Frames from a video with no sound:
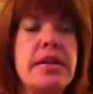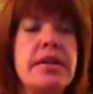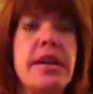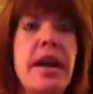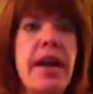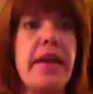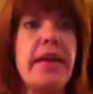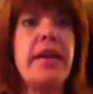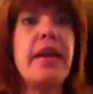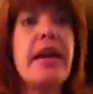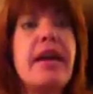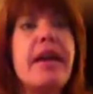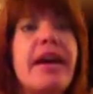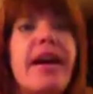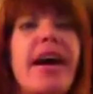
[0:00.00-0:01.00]
Diet.
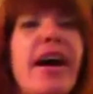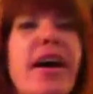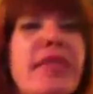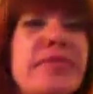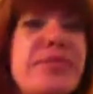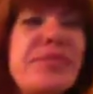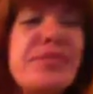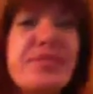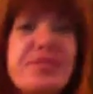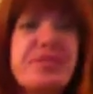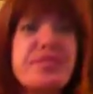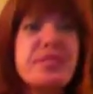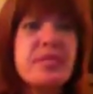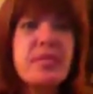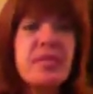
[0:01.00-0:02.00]

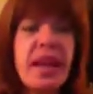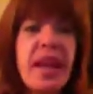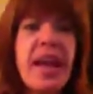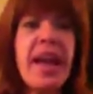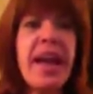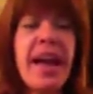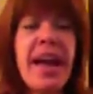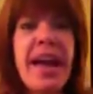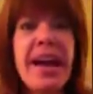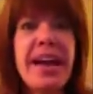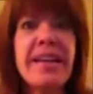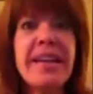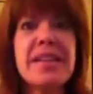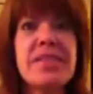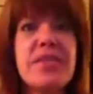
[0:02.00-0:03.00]

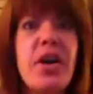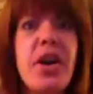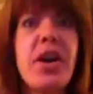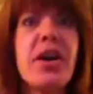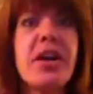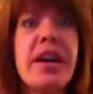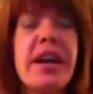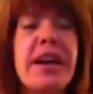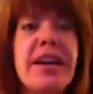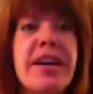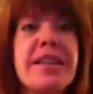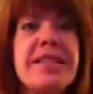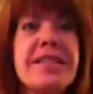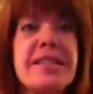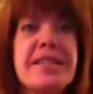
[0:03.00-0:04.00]
And as far
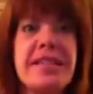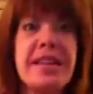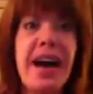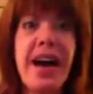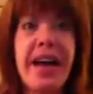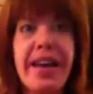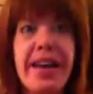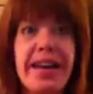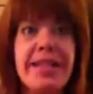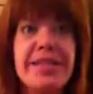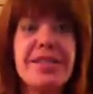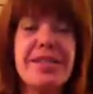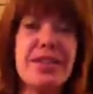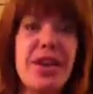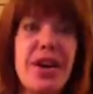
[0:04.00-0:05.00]
as
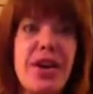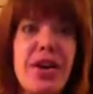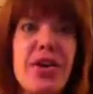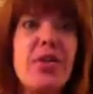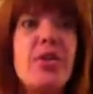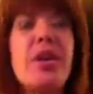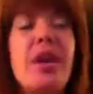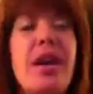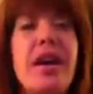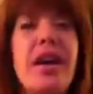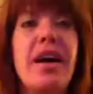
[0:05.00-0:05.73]
diets go,